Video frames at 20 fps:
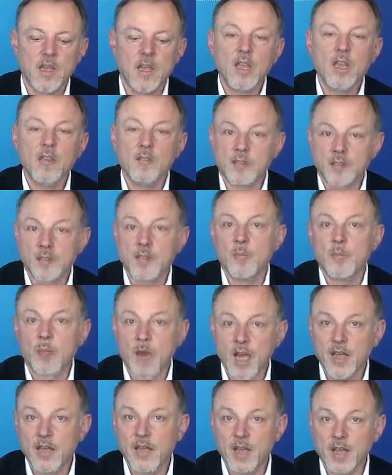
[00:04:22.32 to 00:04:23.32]
even the
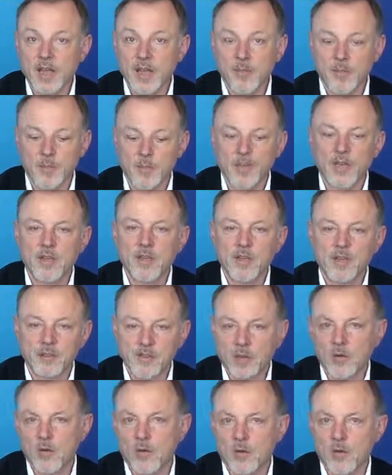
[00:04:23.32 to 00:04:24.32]
buying company, the
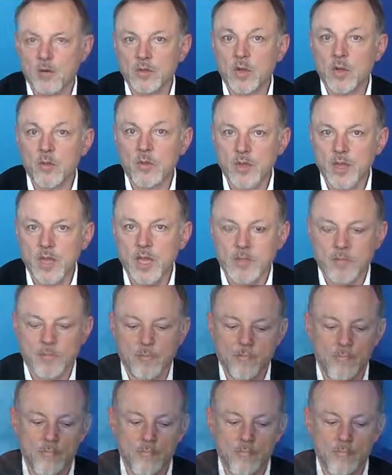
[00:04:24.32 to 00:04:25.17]
so-called OEM.